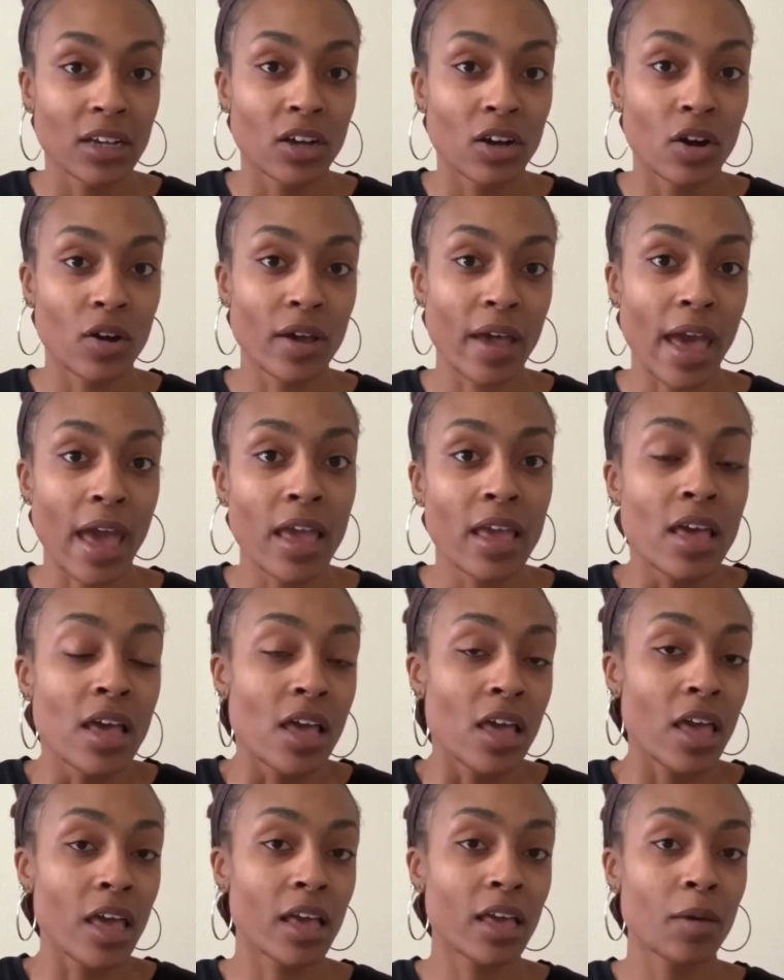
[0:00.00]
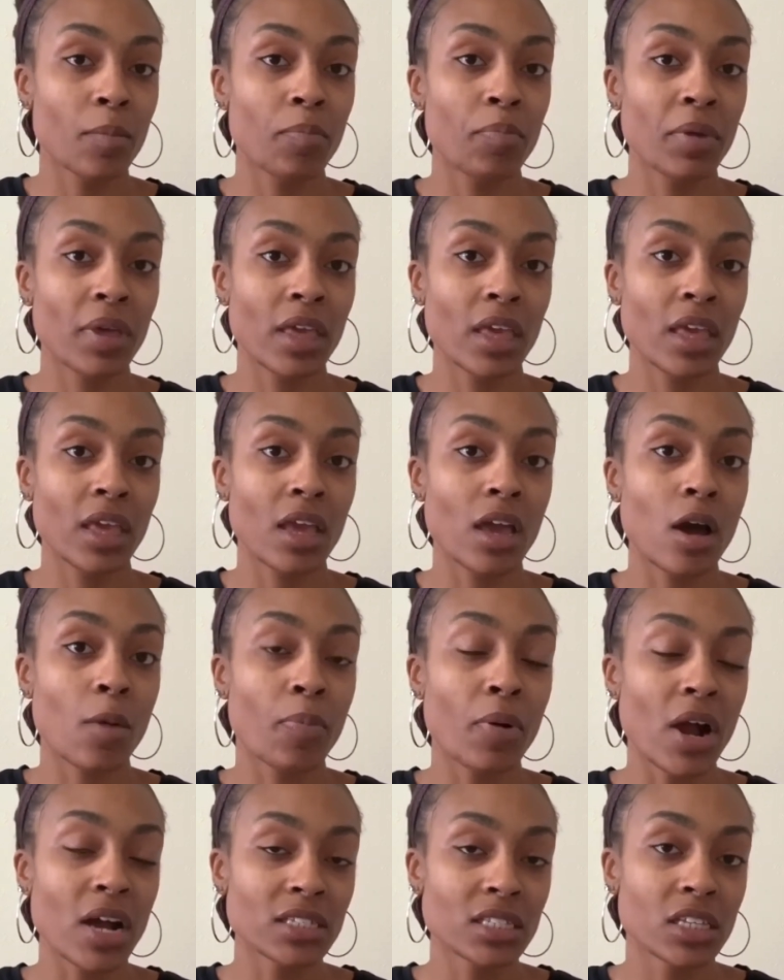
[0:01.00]
Okay. It could be a
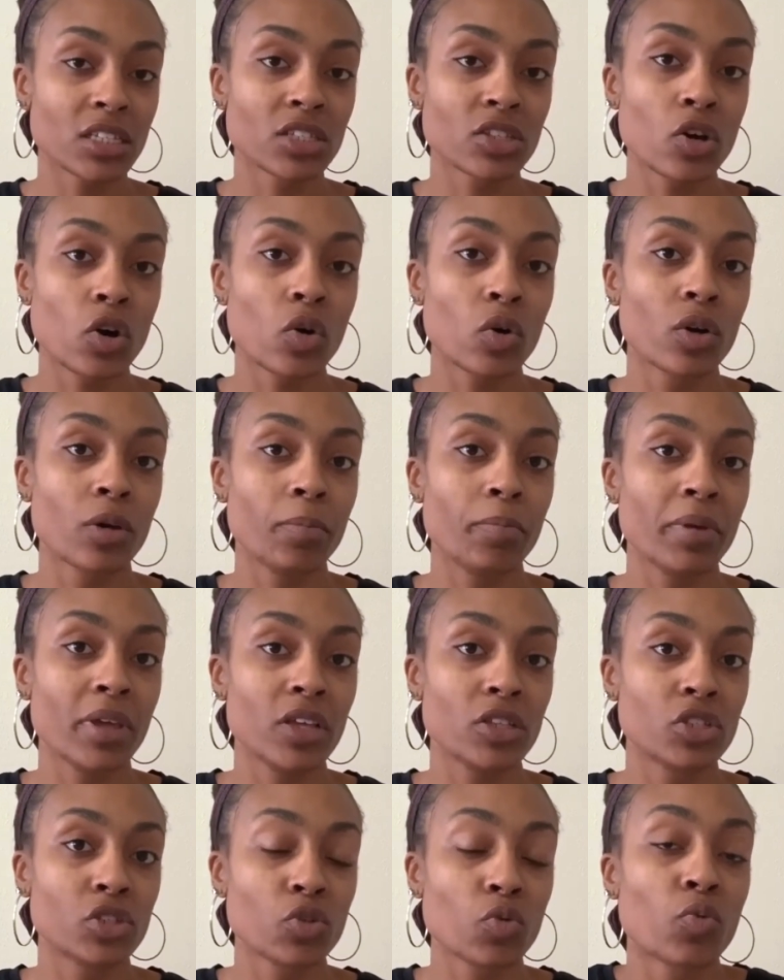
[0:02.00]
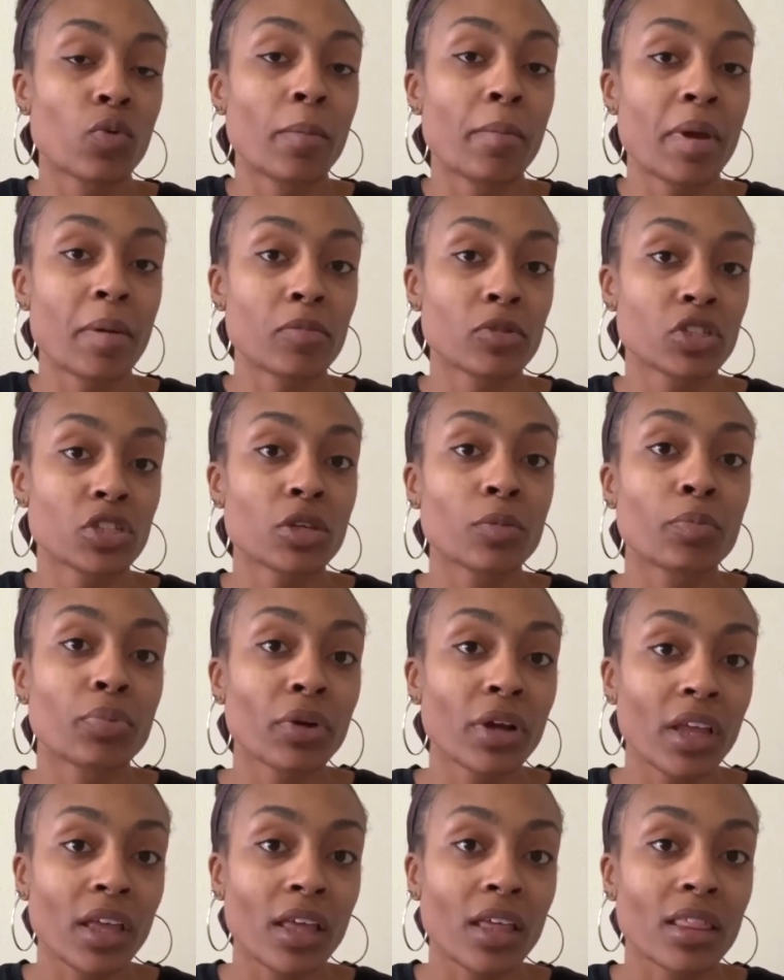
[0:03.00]
process goal could be to remember to
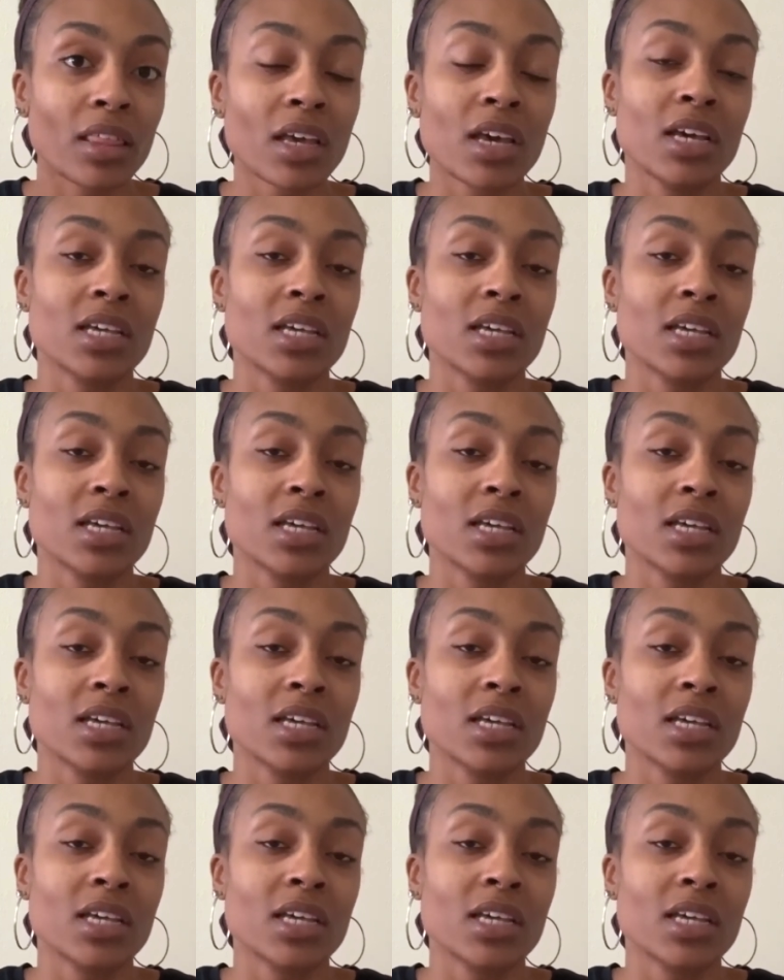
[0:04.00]
breathe.